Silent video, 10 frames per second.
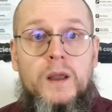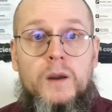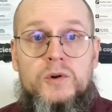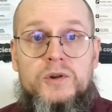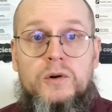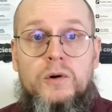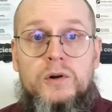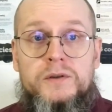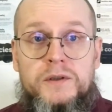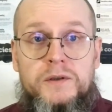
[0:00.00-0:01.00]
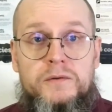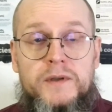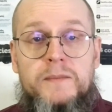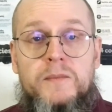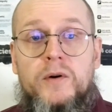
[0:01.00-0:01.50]
was called
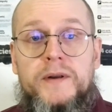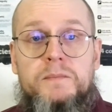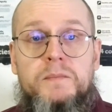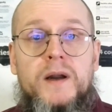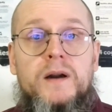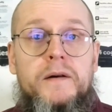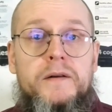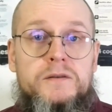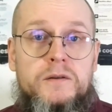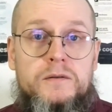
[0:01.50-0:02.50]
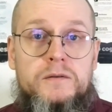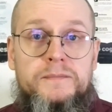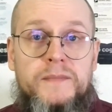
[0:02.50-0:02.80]
eudaimonia by Aristotle